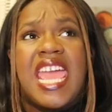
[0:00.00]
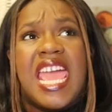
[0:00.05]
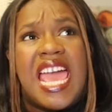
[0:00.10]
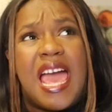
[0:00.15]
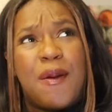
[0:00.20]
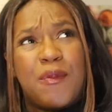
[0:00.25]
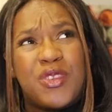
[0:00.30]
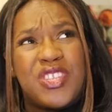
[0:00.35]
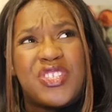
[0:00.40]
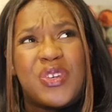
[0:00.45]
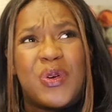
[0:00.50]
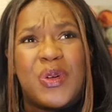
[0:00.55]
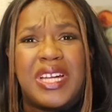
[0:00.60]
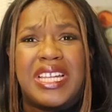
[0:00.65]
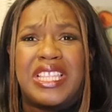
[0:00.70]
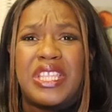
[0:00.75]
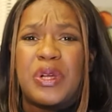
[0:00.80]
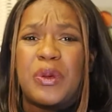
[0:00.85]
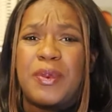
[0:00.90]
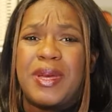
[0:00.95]
I'm just going
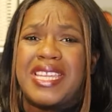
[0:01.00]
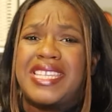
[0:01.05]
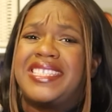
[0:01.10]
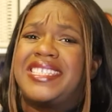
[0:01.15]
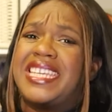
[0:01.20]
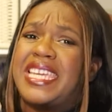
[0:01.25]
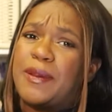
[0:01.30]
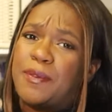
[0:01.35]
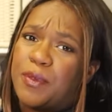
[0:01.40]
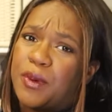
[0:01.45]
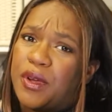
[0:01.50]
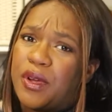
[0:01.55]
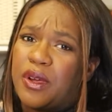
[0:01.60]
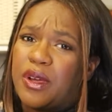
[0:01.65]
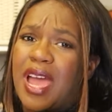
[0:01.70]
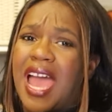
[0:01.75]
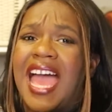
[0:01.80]
a little bit deeper.